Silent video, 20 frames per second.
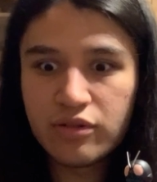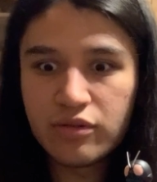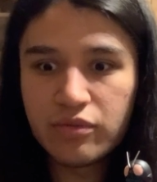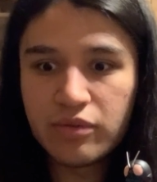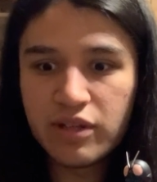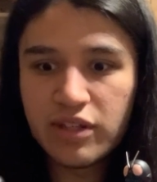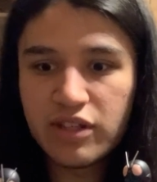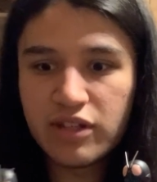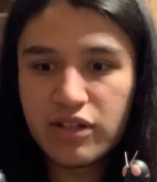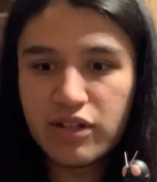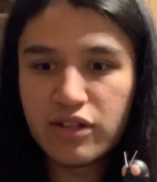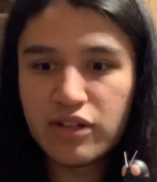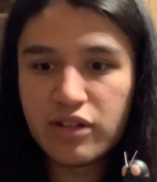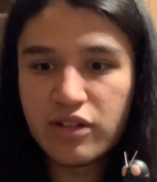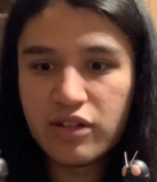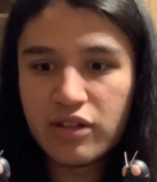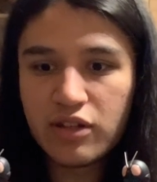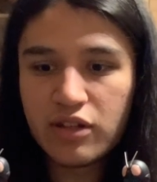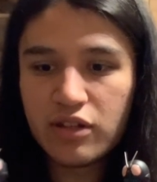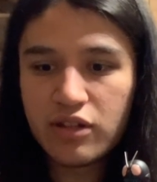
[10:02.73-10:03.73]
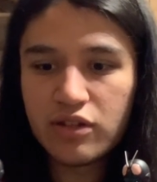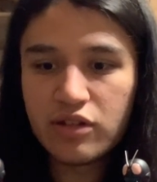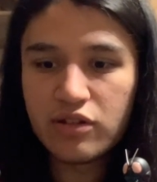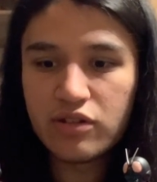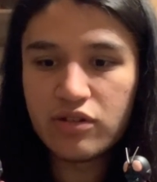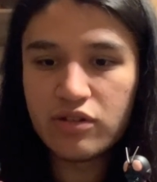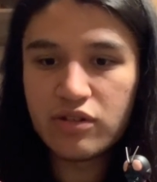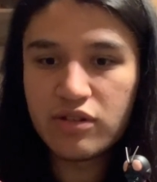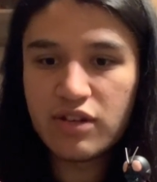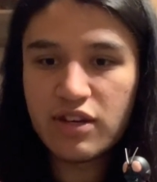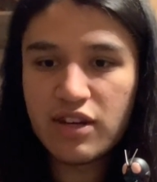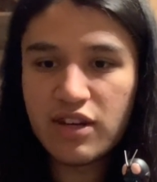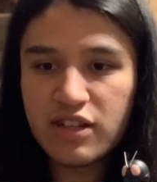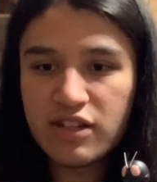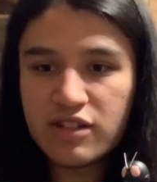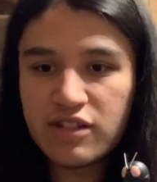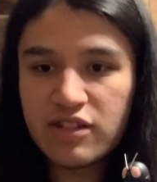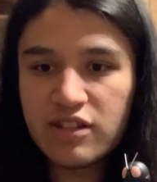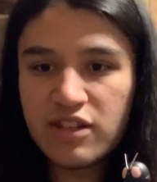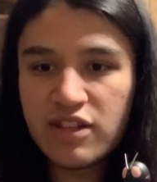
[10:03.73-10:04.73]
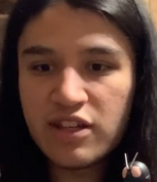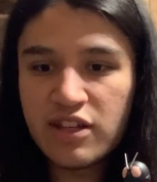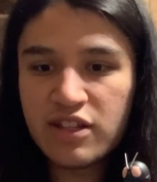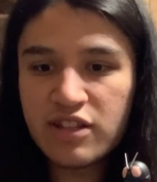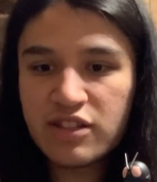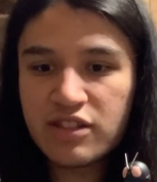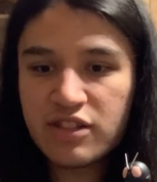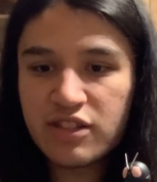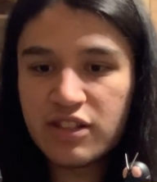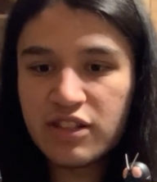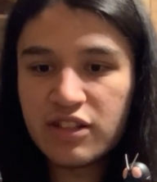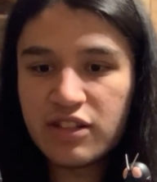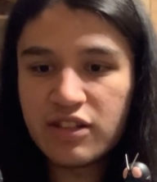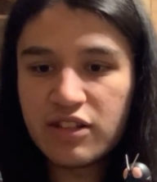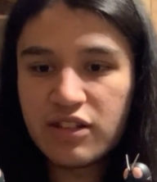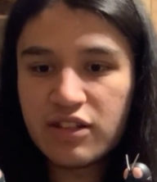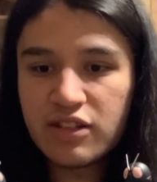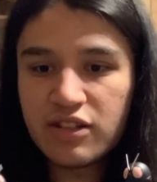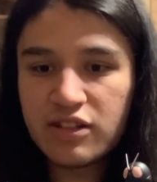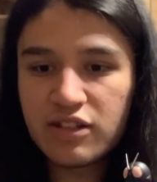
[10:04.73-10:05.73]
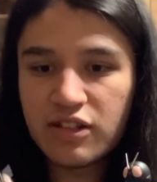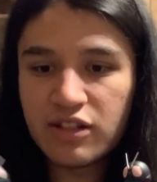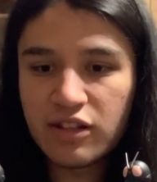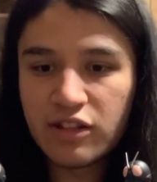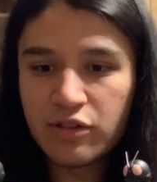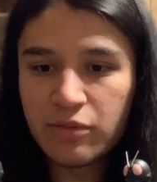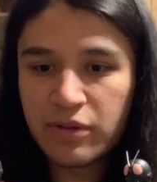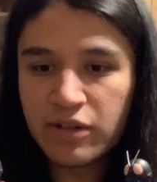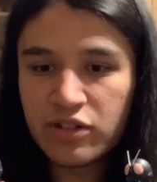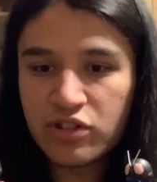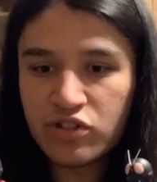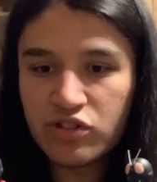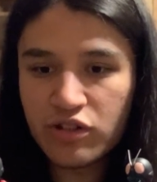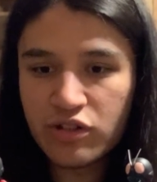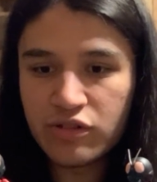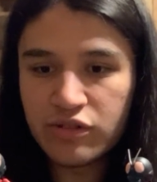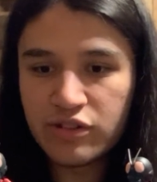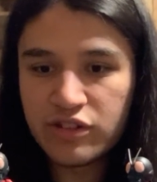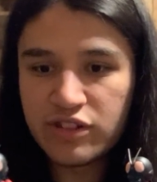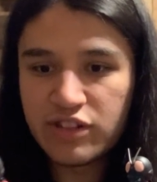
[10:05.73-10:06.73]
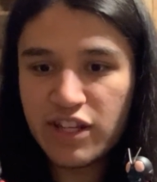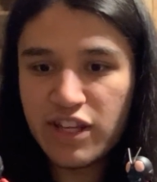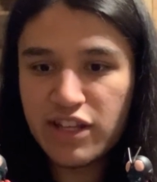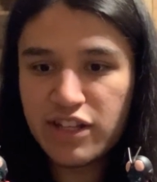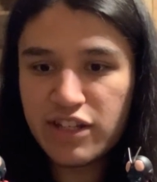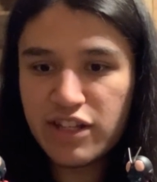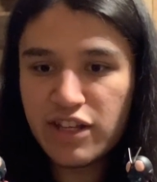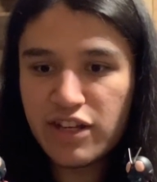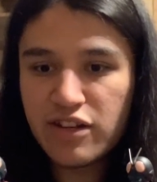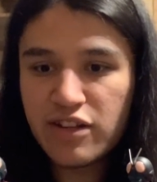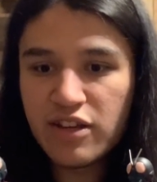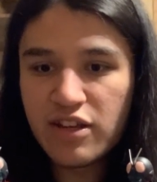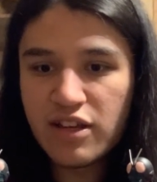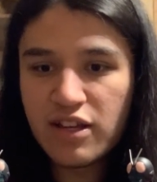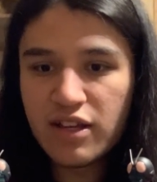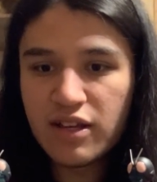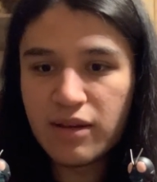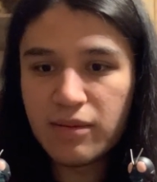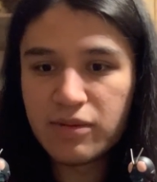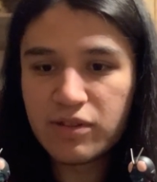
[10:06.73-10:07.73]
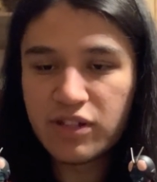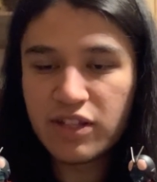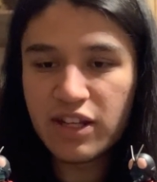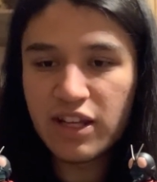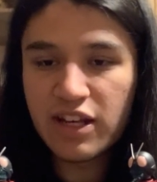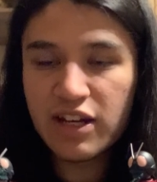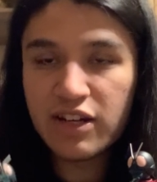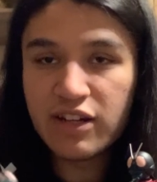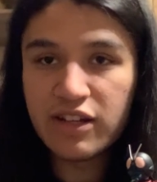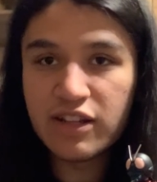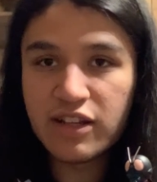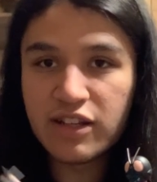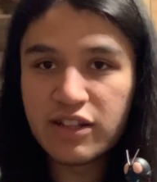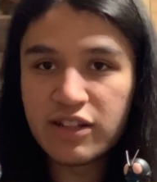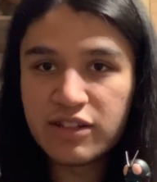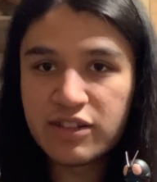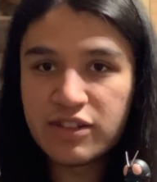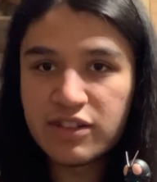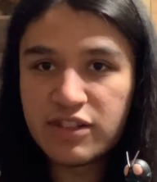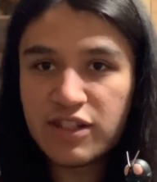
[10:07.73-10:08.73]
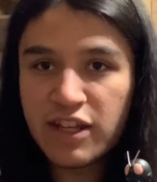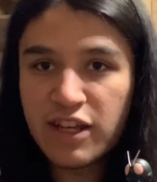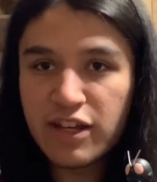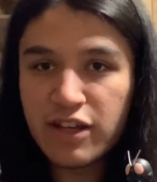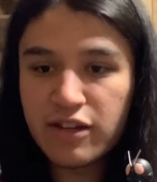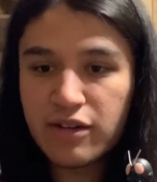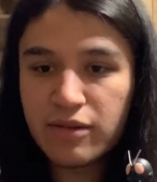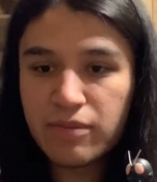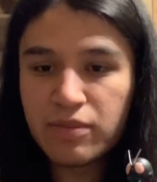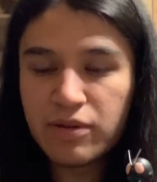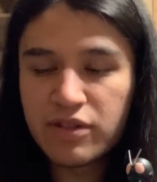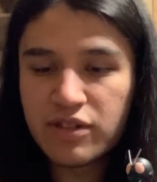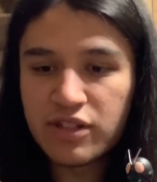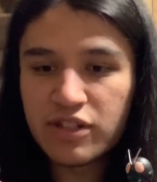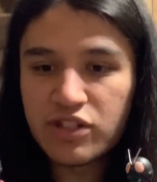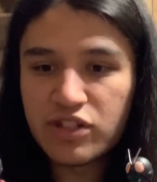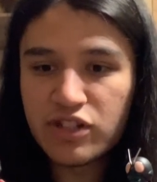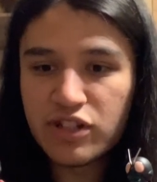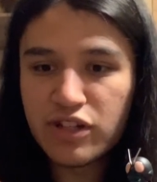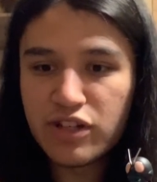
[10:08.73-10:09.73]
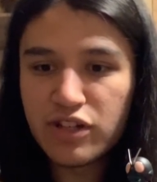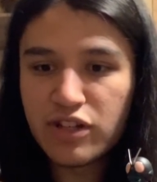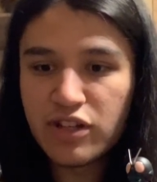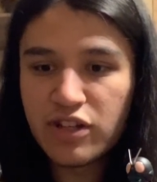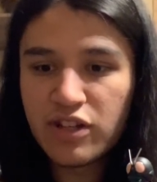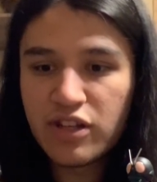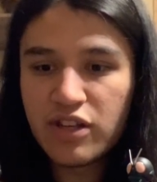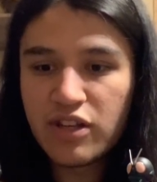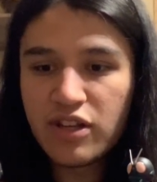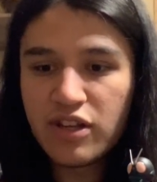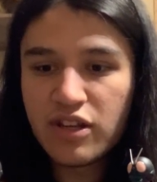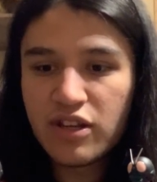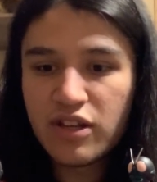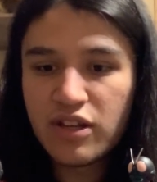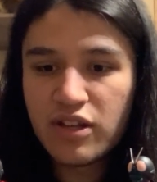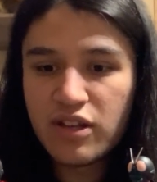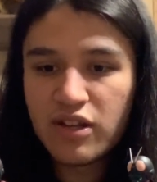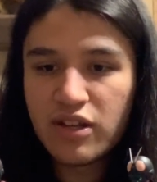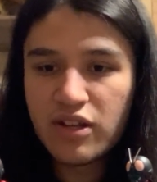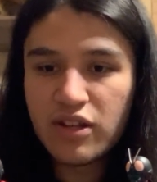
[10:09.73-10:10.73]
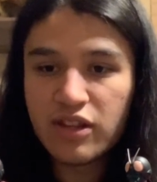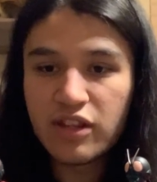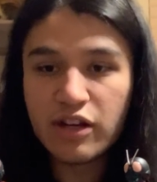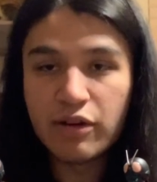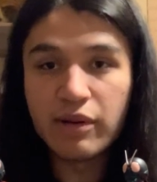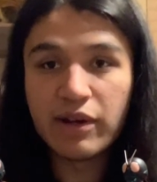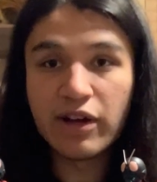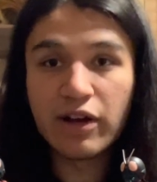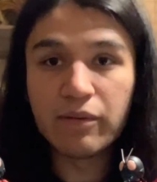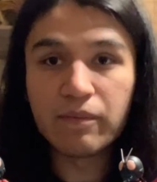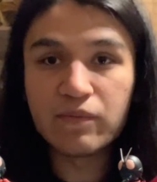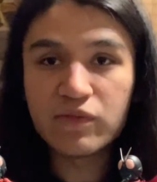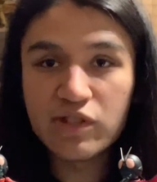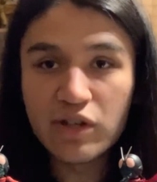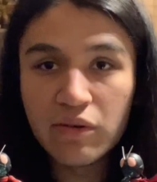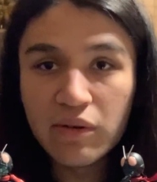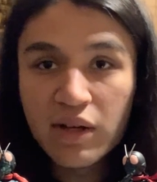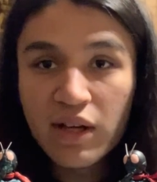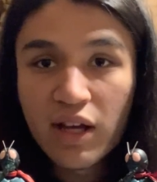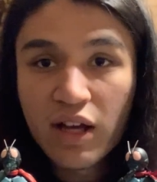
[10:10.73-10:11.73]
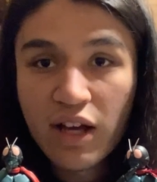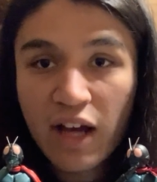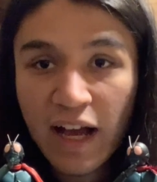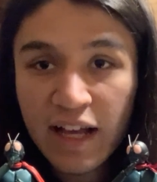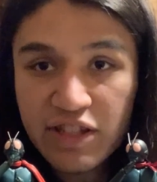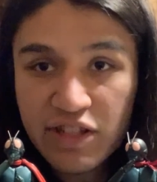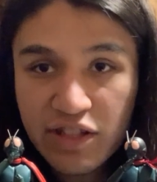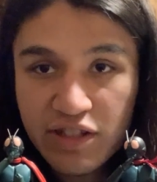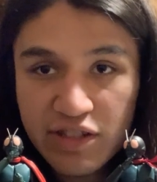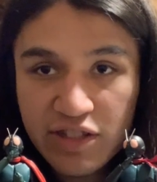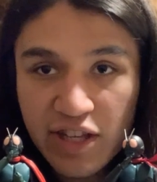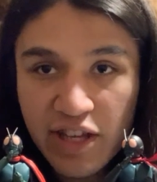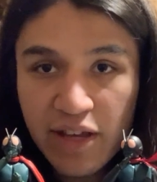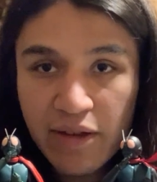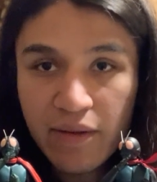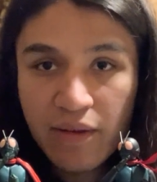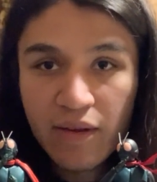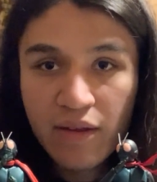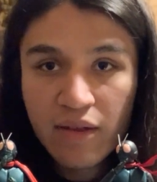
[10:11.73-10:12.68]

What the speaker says: we can see it. A little bit of struggle standing. I'm just gonna get in a stand position. There we go. So as you can see,